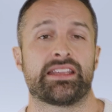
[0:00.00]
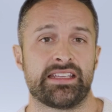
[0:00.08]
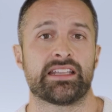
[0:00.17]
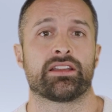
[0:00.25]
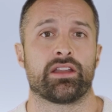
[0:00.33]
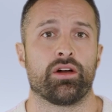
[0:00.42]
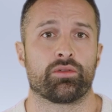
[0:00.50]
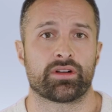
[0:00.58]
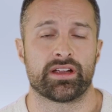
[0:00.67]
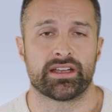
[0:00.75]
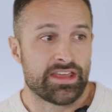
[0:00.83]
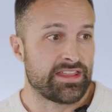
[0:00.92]
did lower
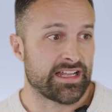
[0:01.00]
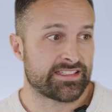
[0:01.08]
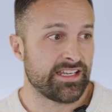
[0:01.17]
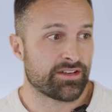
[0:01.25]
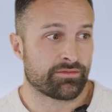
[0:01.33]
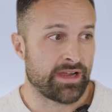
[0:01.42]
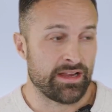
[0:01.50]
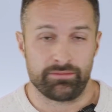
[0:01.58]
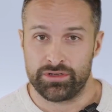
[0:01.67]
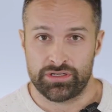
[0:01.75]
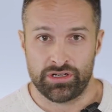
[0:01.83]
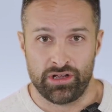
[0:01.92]
it. That's it, right? We
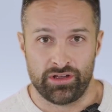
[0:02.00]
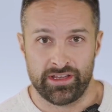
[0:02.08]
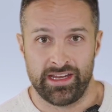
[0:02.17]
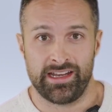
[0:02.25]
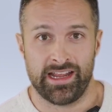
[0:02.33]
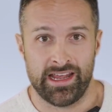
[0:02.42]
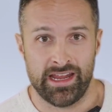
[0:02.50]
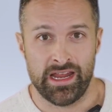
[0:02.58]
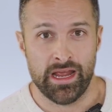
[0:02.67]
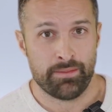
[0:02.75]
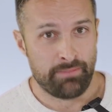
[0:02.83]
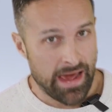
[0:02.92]
should all eat a
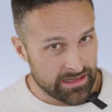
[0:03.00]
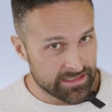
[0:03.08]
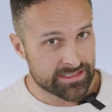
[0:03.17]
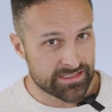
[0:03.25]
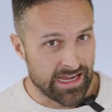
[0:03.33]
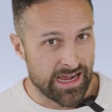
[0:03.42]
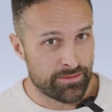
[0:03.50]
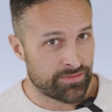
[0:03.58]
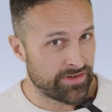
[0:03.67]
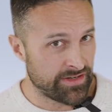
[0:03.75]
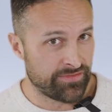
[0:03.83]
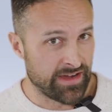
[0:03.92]
balanced diet with
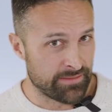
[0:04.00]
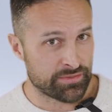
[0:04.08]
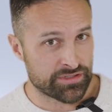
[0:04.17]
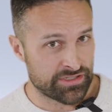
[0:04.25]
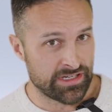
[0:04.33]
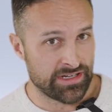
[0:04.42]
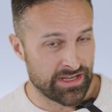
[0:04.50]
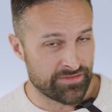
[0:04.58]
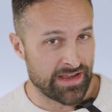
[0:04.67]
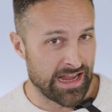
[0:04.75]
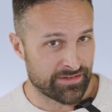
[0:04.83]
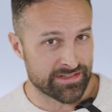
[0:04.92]
55% of
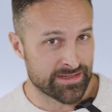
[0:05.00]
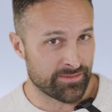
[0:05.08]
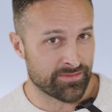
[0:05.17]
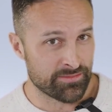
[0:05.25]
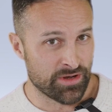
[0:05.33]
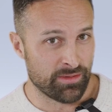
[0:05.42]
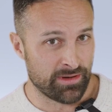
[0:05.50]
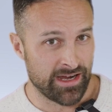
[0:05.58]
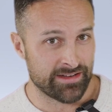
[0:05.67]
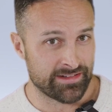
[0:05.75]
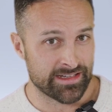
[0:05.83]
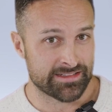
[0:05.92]
calories coming from
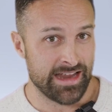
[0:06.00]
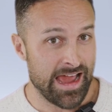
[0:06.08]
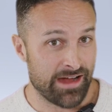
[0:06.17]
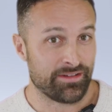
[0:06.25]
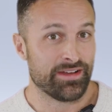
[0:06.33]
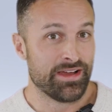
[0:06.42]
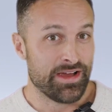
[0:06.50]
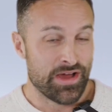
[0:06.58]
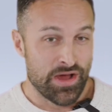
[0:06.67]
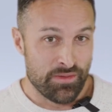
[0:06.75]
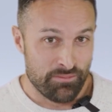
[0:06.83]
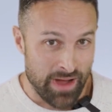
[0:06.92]
carbohydrates. Now,
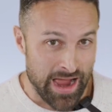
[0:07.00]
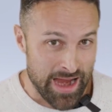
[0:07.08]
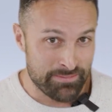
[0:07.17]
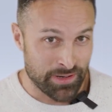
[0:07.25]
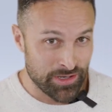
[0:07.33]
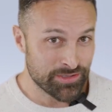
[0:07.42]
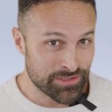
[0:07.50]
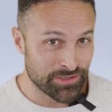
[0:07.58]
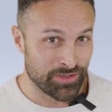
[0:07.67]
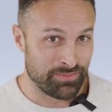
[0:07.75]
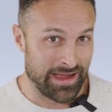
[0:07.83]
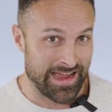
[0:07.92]
my
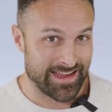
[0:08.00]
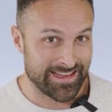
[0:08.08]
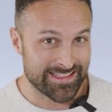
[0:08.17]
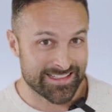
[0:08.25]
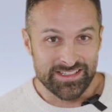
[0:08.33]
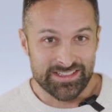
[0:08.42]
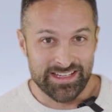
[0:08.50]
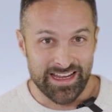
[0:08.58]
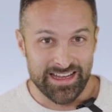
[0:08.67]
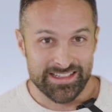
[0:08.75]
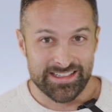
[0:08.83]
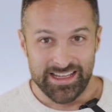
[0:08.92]
personal bias
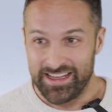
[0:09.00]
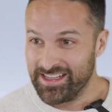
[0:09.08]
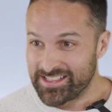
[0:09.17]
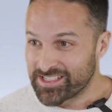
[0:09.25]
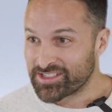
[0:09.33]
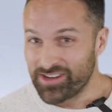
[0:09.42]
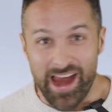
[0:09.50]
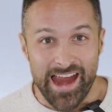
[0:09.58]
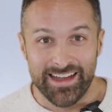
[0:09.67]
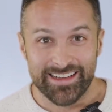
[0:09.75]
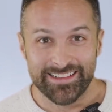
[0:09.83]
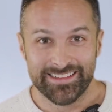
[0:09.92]
says, this is
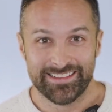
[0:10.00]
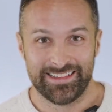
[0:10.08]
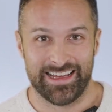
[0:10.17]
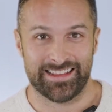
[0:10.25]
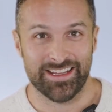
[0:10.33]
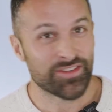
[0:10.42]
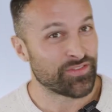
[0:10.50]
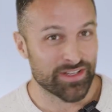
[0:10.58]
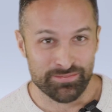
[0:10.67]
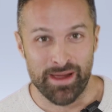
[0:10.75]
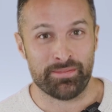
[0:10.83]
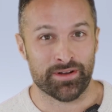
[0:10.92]
great. Like this fits
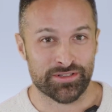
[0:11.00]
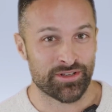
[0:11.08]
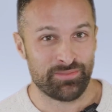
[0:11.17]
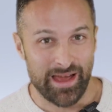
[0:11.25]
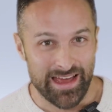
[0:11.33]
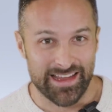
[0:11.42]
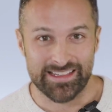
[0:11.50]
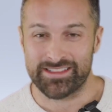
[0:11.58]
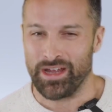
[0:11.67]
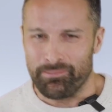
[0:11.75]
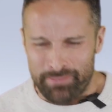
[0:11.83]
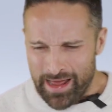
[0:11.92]
my personal bias.
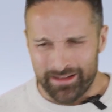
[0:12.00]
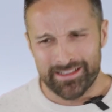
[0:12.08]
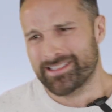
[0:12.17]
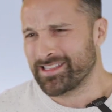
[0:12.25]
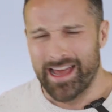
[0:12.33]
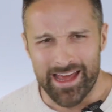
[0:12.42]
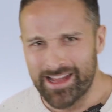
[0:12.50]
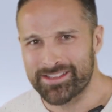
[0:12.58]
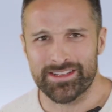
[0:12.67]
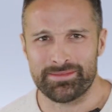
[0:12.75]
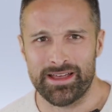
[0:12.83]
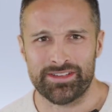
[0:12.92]
Balanced diets are
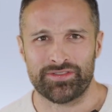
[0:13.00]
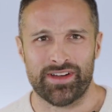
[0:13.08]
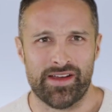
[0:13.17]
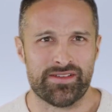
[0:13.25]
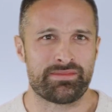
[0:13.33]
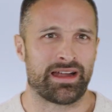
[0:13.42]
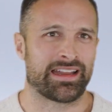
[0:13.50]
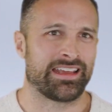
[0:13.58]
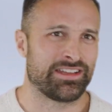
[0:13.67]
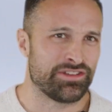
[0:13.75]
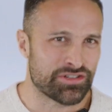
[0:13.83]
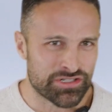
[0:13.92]
the best for everybody
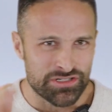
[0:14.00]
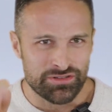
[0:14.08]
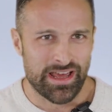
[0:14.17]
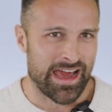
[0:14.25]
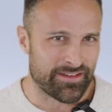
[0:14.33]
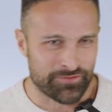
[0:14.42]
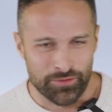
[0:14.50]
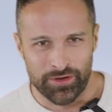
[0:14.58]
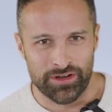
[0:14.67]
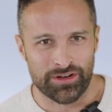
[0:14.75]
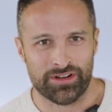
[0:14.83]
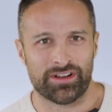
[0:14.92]
and you should do that for
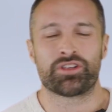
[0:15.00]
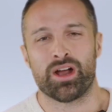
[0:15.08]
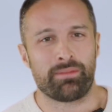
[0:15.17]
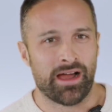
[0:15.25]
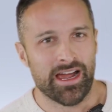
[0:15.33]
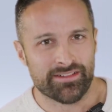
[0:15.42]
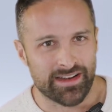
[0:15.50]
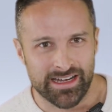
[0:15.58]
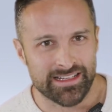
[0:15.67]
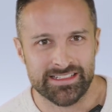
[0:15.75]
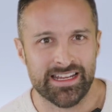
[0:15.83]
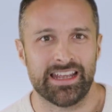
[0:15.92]
your carbohydrate
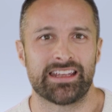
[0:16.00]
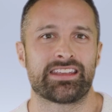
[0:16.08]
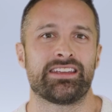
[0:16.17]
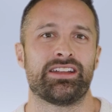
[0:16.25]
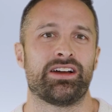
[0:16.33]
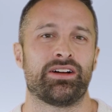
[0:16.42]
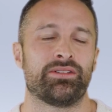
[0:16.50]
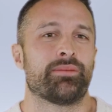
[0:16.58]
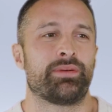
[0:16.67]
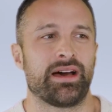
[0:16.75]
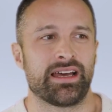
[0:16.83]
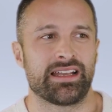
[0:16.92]
intake, you know.
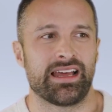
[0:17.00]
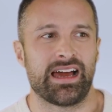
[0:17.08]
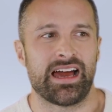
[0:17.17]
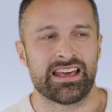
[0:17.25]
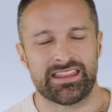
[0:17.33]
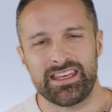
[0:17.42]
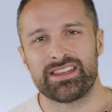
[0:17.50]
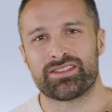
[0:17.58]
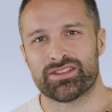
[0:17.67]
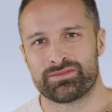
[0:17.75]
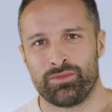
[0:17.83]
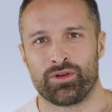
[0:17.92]
But I think
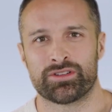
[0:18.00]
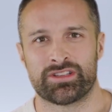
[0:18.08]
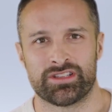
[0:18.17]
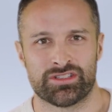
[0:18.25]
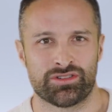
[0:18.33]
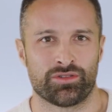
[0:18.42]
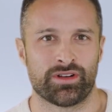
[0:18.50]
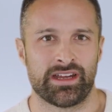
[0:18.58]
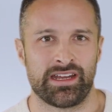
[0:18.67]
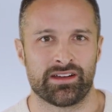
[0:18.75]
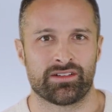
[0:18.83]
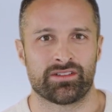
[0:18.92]
there's more to the story
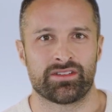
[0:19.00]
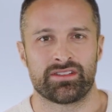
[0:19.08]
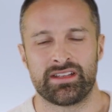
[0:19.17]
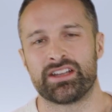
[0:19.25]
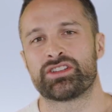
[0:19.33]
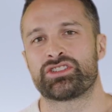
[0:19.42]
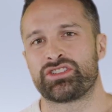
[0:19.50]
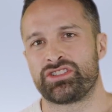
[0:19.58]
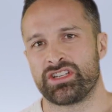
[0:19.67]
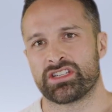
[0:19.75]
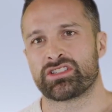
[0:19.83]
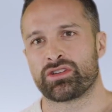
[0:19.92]
here than is
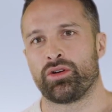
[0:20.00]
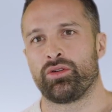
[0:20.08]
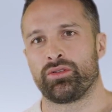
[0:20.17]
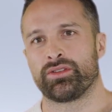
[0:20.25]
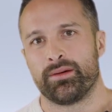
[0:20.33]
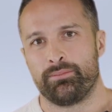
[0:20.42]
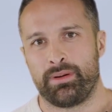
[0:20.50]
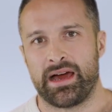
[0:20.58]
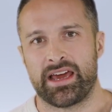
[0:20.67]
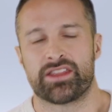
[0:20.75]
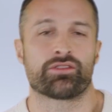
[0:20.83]
just told by the